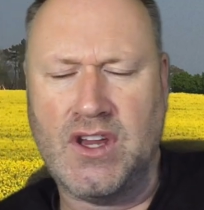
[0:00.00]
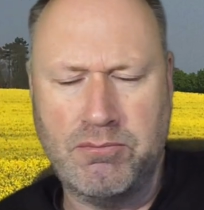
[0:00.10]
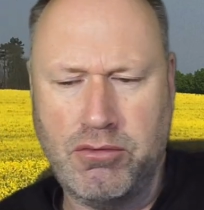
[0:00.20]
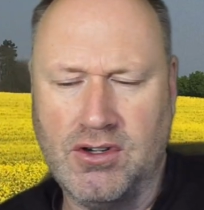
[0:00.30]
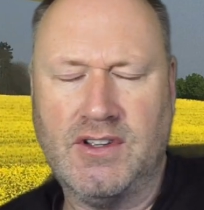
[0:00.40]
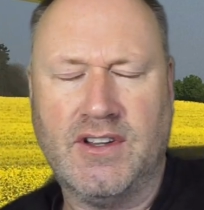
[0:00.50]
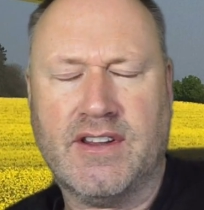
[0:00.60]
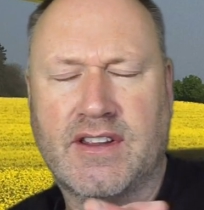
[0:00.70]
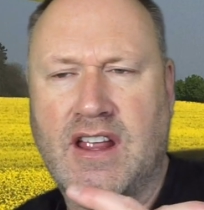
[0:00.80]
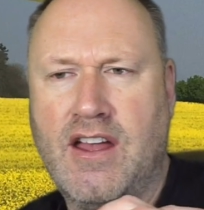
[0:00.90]
but
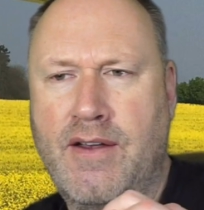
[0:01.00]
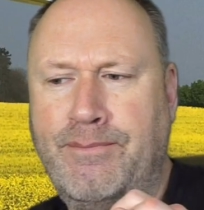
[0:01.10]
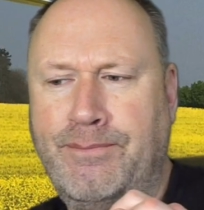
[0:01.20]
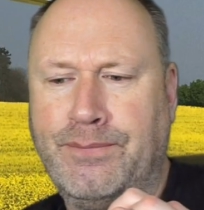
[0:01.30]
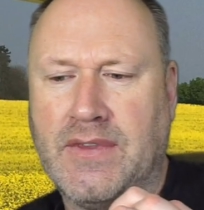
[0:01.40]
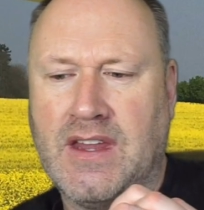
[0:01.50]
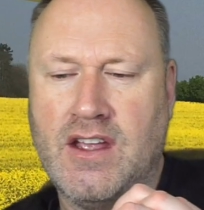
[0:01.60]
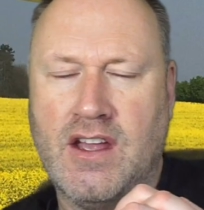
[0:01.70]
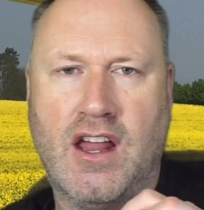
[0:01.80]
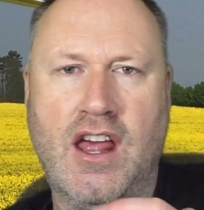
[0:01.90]
and
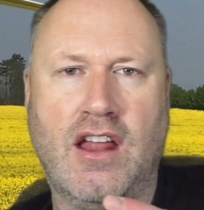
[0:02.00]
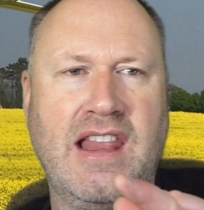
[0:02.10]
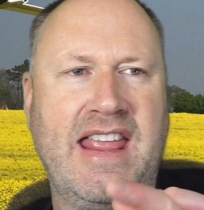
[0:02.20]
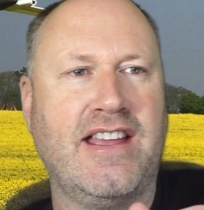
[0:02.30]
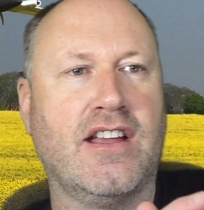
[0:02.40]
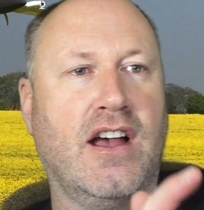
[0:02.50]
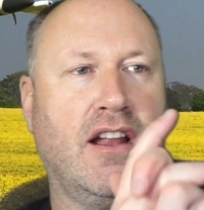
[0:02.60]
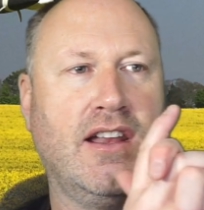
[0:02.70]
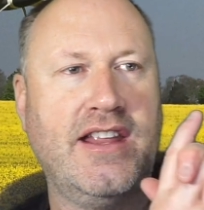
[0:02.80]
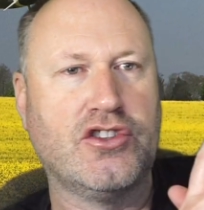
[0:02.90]
I'll link to
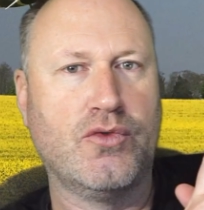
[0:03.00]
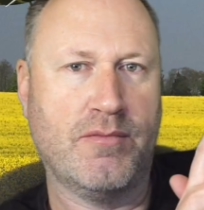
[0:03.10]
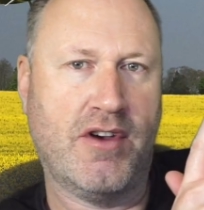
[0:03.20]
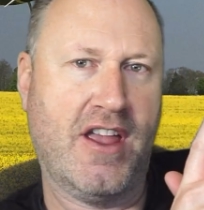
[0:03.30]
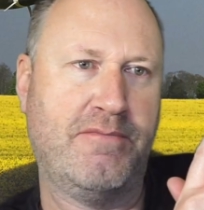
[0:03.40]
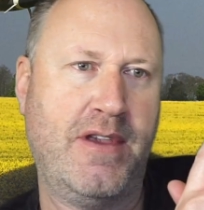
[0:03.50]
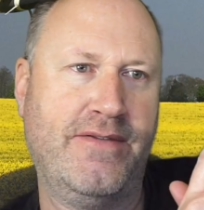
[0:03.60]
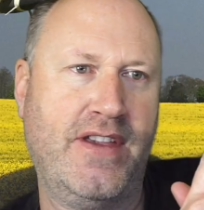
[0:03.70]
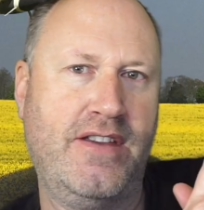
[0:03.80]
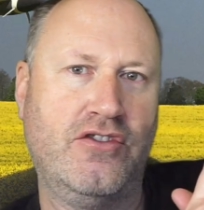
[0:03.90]
one of my
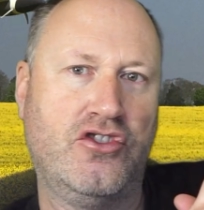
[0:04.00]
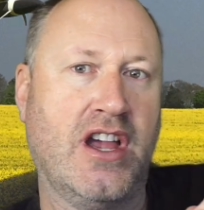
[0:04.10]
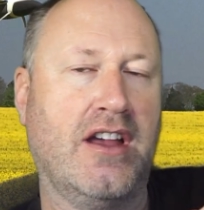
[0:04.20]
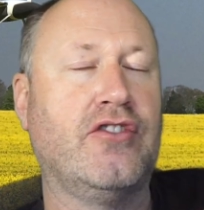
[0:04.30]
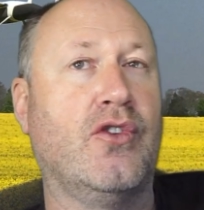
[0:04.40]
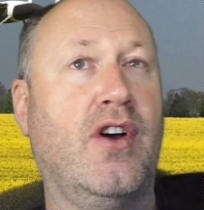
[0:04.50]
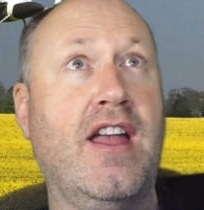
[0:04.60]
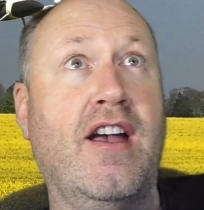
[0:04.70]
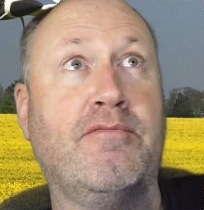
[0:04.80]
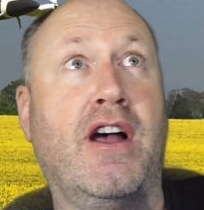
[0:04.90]
FPV channels. So I
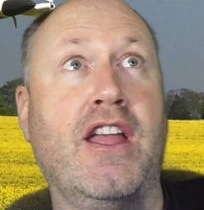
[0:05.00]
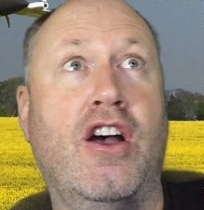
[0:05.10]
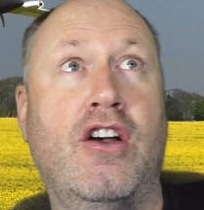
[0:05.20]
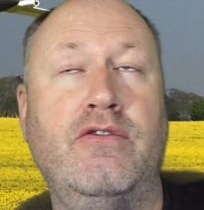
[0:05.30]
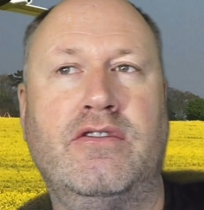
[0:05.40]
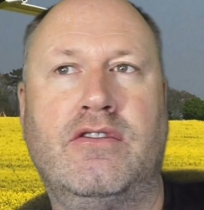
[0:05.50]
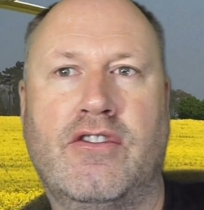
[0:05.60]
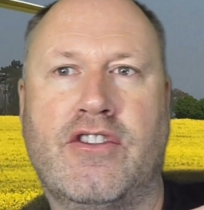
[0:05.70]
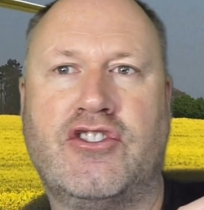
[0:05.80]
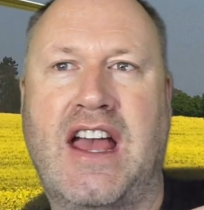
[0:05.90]
have my own
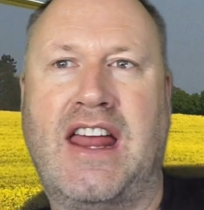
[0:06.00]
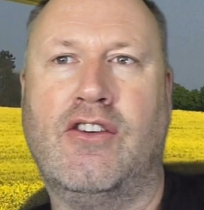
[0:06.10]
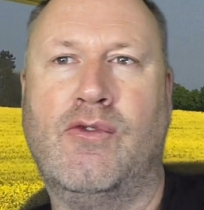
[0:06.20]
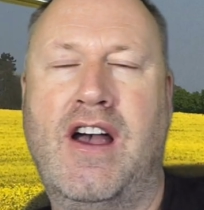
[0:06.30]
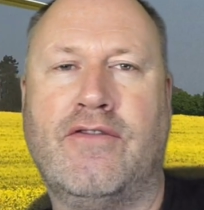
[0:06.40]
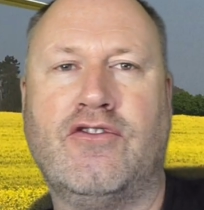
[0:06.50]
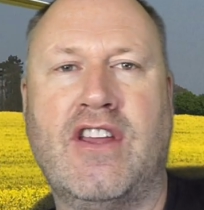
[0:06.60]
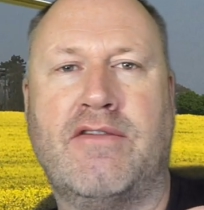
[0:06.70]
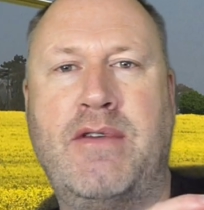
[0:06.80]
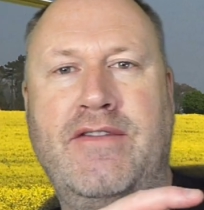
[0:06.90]
other channel where I've done
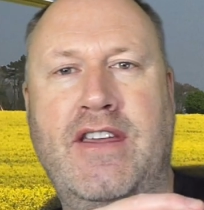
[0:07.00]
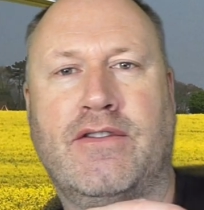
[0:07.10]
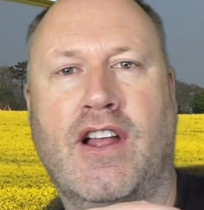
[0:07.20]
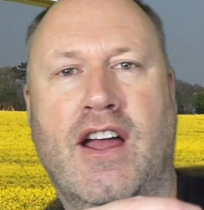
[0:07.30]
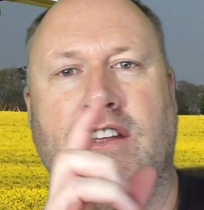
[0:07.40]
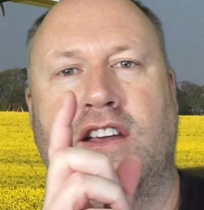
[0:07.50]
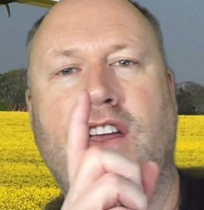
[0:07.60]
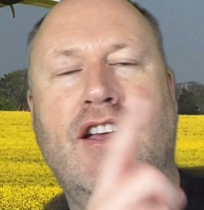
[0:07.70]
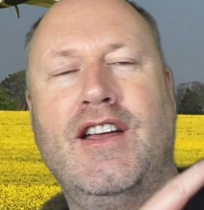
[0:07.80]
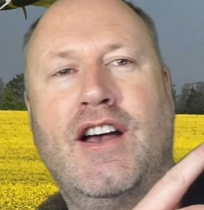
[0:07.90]
FPV flying.
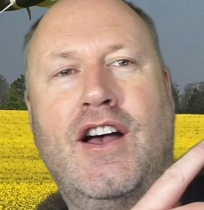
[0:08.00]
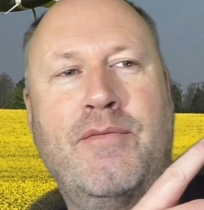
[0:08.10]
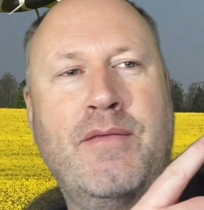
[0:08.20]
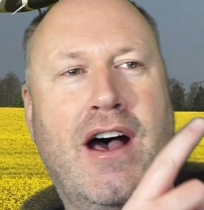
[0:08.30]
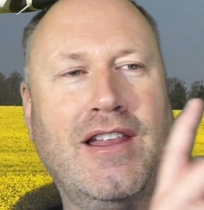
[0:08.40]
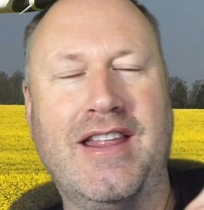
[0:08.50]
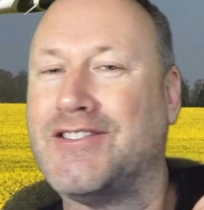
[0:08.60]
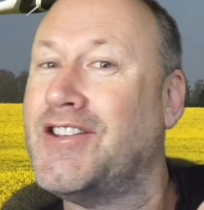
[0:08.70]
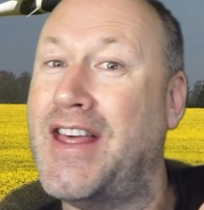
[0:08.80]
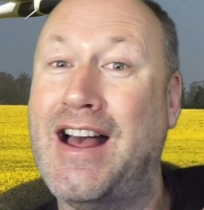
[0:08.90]
I'll link
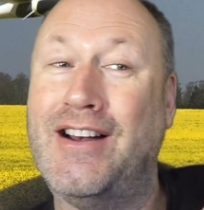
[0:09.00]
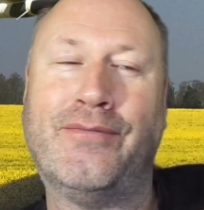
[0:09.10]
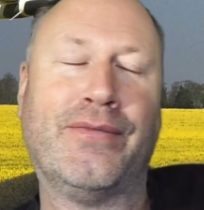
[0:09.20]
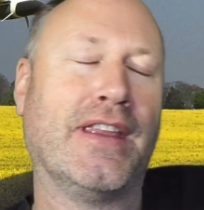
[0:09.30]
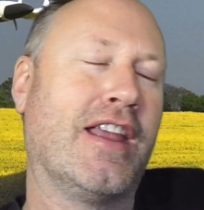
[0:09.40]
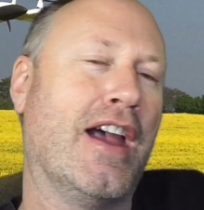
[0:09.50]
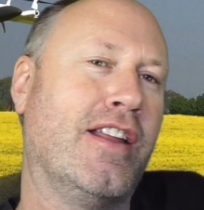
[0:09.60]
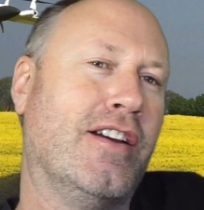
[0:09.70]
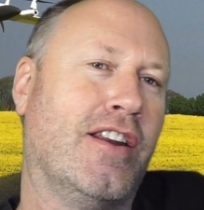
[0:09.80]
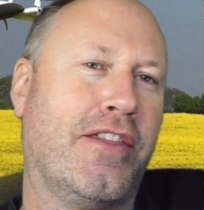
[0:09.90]
to that,
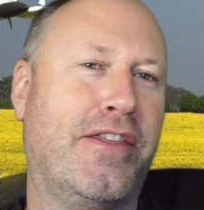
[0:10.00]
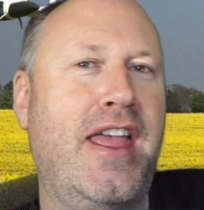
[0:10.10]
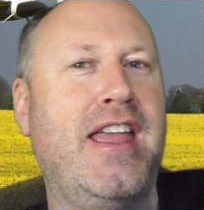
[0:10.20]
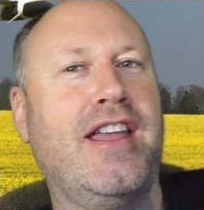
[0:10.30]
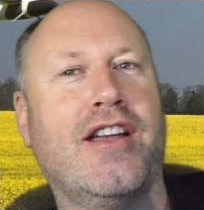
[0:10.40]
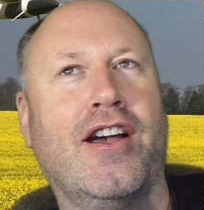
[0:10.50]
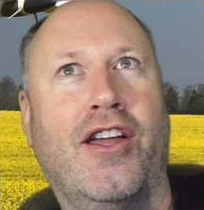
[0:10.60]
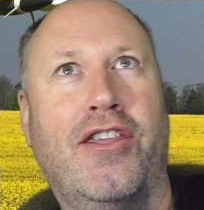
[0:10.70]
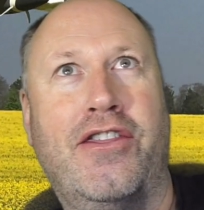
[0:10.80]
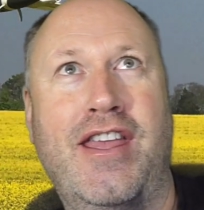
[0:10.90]
okay? And I think
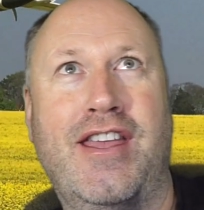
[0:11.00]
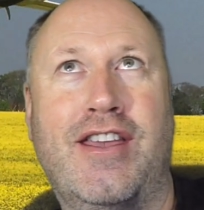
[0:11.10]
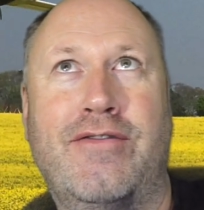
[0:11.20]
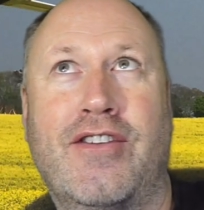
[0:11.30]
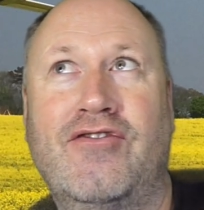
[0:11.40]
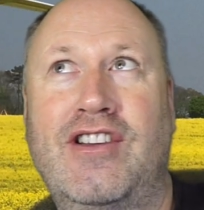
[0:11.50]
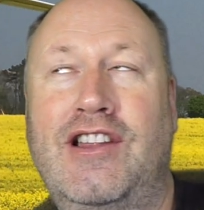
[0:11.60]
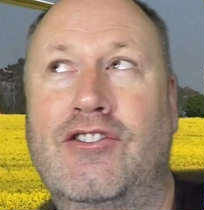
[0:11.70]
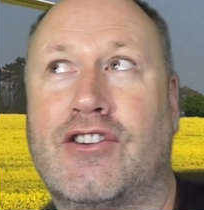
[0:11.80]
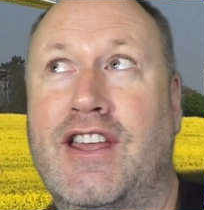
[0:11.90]
if you're
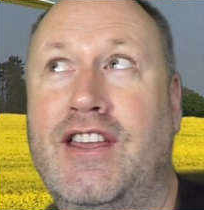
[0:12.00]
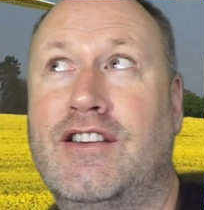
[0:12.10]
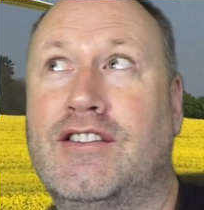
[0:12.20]
really lucky,